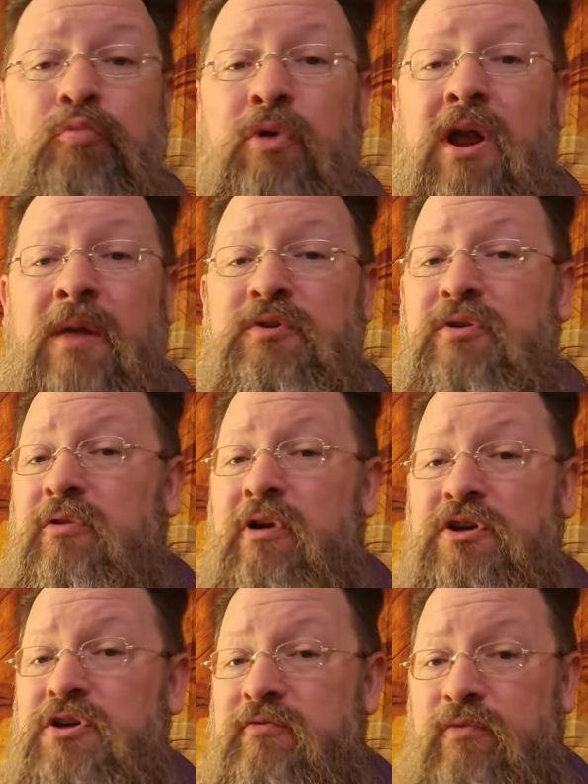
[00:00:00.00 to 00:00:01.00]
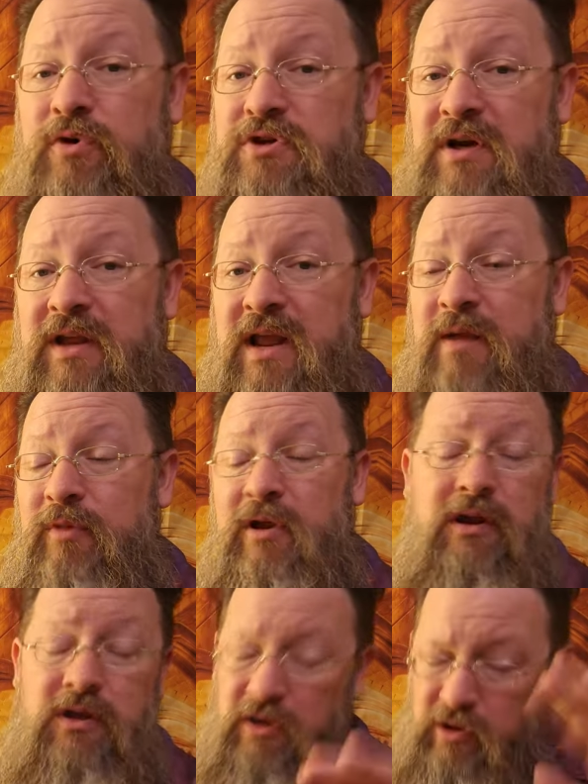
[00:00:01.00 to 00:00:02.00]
Perhaps you lost your fortune gambling.